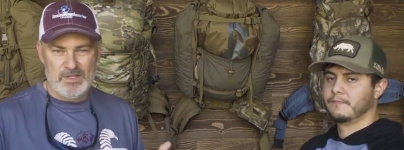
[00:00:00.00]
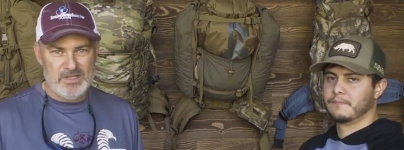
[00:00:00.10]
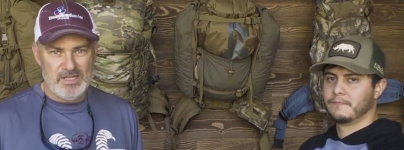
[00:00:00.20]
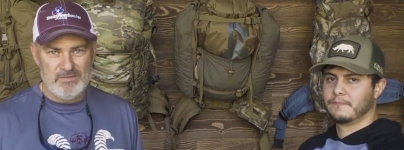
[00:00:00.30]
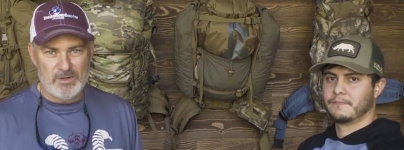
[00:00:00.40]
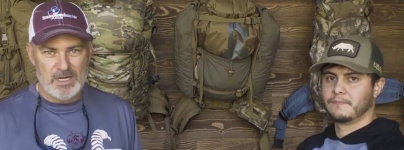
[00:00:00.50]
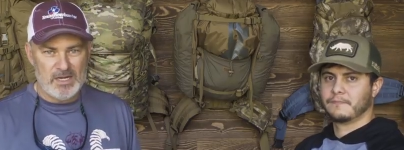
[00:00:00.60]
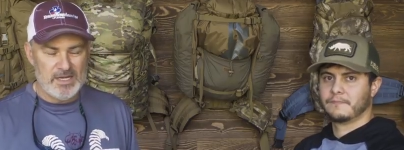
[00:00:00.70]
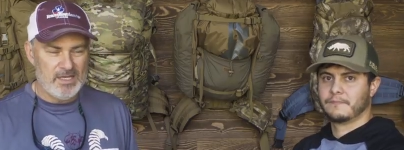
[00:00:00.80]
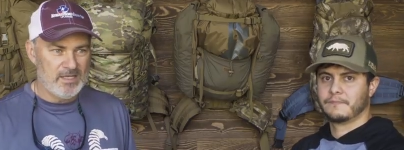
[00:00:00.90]
Speaker 1: if you're in the Denver
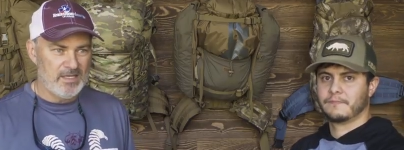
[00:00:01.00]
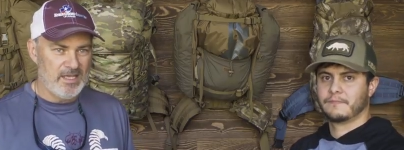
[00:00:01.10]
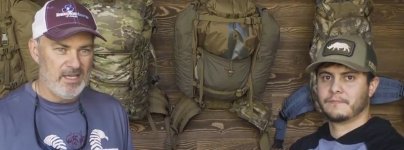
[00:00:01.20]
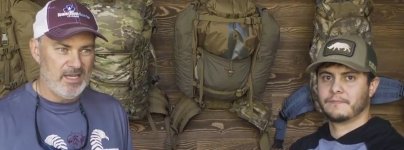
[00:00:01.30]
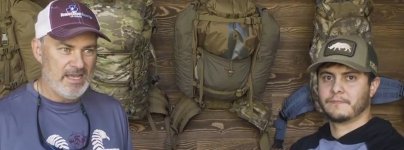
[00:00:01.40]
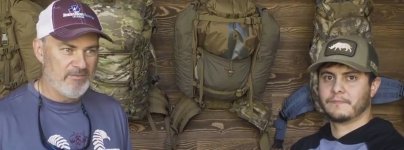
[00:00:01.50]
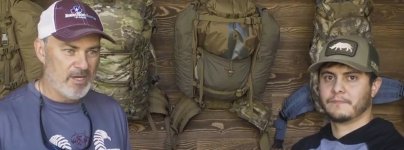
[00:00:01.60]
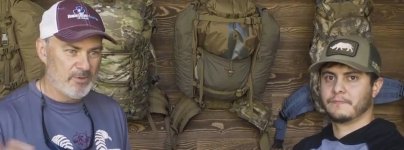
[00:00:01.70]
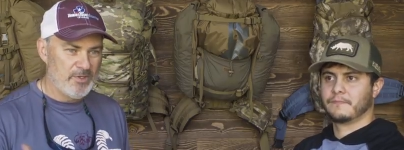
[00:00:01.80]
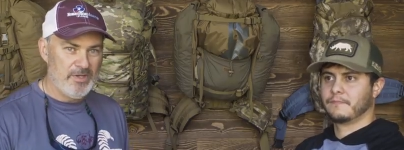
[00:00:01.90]
area and have
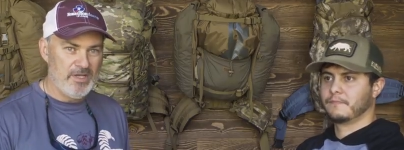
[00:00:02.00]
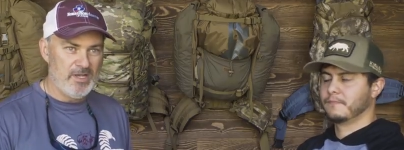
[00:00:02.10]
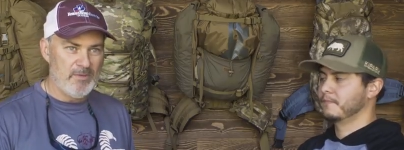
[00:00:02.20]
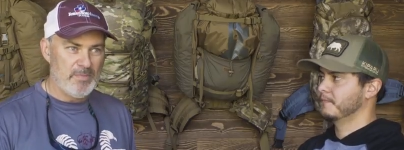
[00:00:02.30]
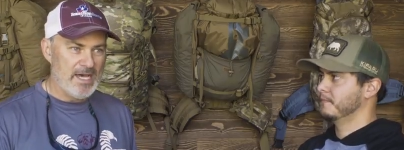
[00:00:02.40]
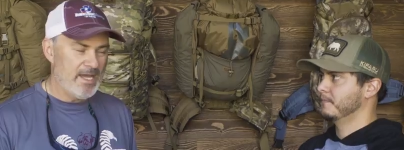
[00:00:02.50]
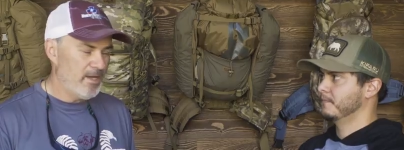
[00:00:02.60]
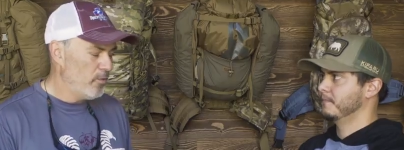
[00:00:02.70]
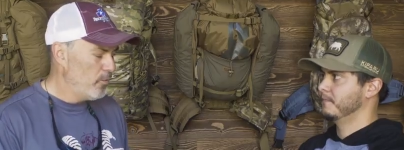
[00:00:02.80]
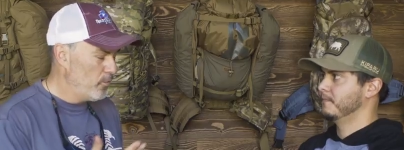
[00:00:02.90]
an opportunity to come
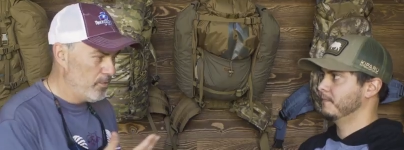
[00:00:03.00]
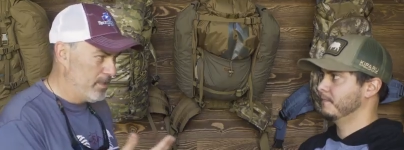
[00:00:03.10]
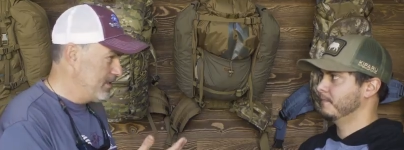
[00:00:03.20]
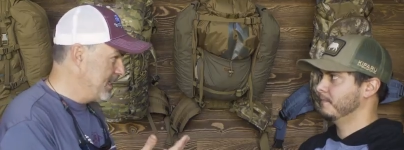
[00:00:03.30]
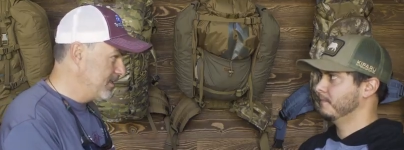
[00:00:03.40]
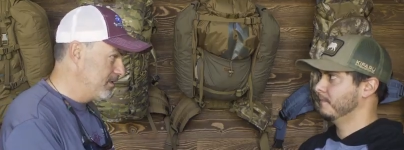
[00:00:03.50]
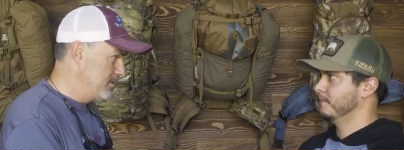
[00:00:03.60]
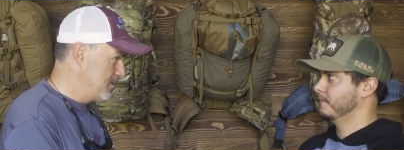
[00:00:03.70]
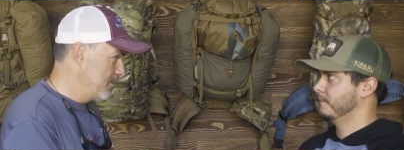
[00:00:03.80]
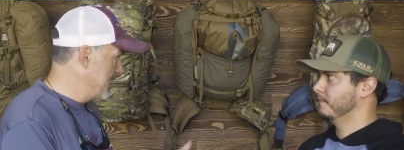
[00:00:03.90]
by, they can
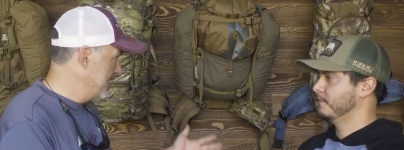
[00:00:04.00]
come